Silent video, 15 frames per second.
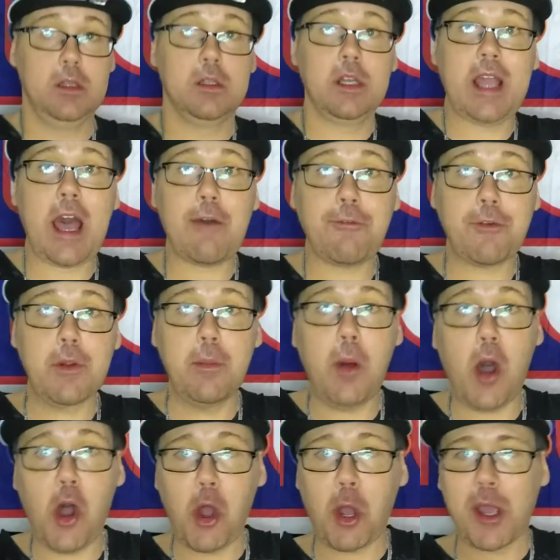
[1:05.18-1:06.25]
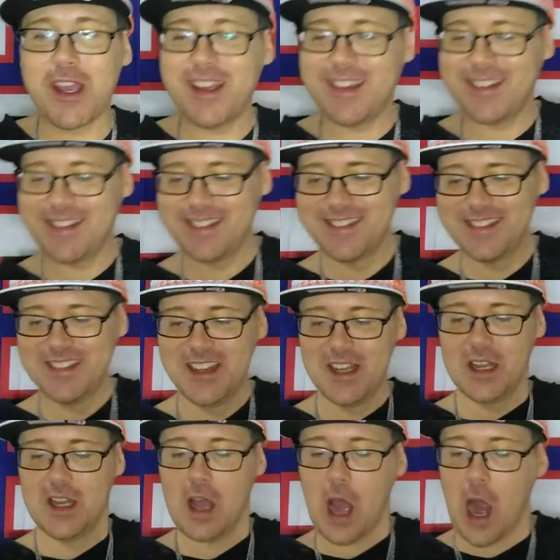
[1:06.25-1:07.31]
Look out for your boy.
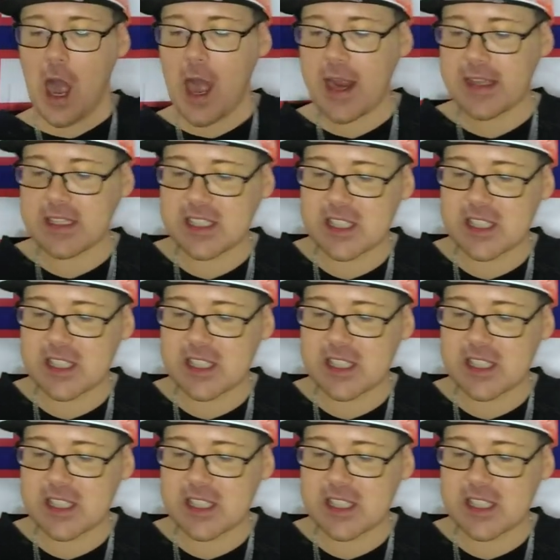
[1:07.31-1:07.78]
All right,